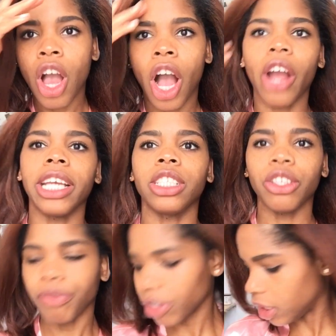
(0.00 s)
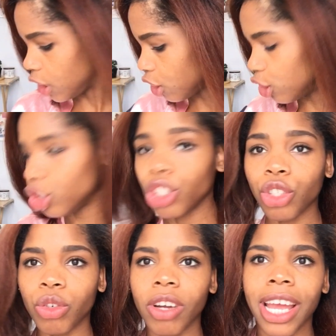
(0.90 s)
Alright, so the first thing you can do
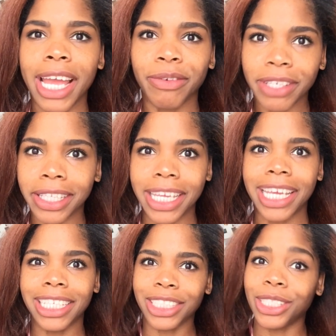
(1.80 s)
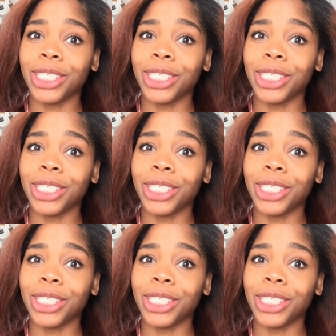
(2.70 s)
really is the